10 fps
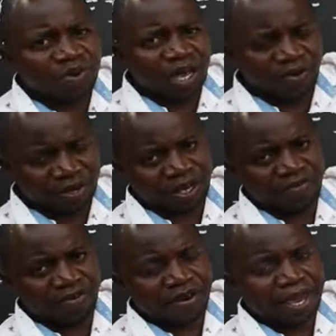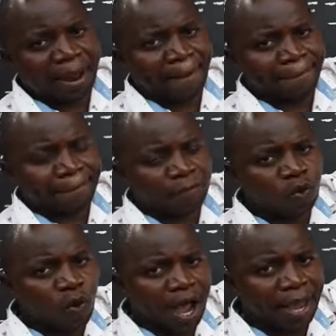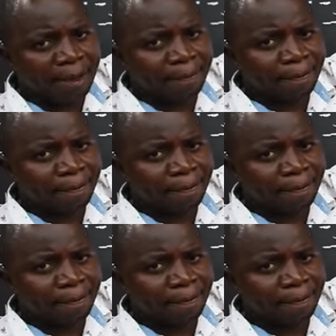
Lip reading: we are looking for here. Why?